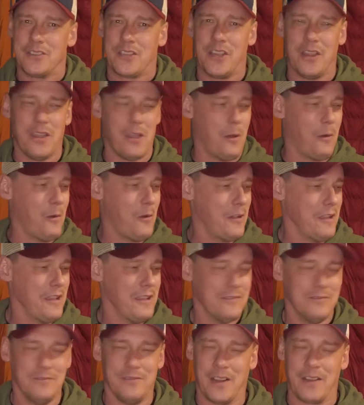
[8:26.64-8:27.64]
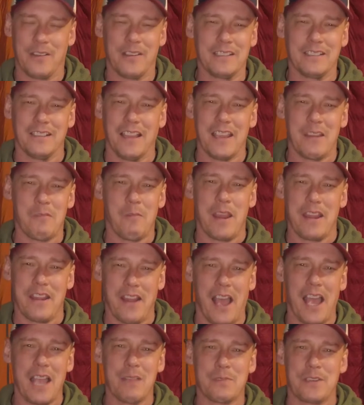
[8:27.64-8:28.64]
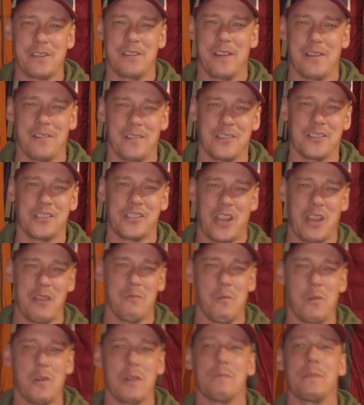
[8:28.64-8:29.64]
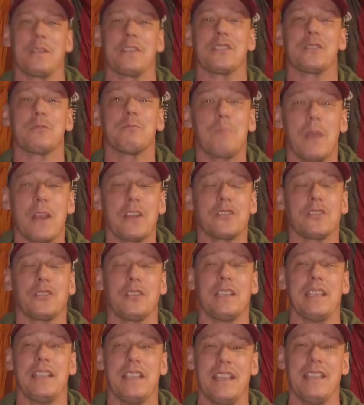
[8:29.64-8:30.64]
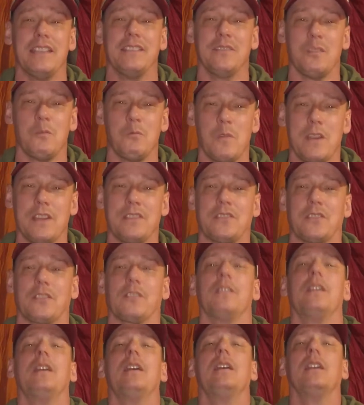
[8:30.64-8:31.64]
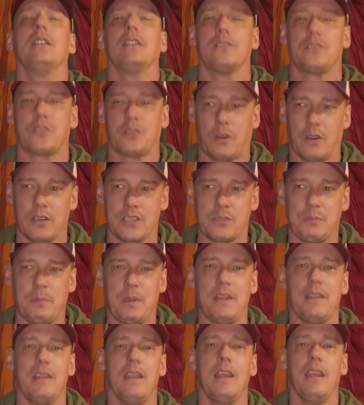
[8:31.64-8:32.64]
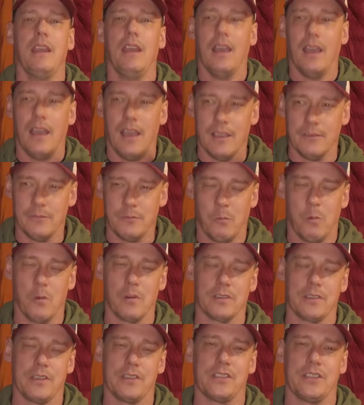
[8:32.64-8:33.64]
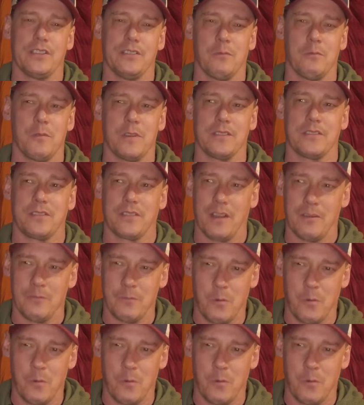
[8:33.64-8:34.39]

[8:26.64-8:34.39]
So very lightweight option here to stay warm, especially in the winter. And trust me, I've worn this in the winter.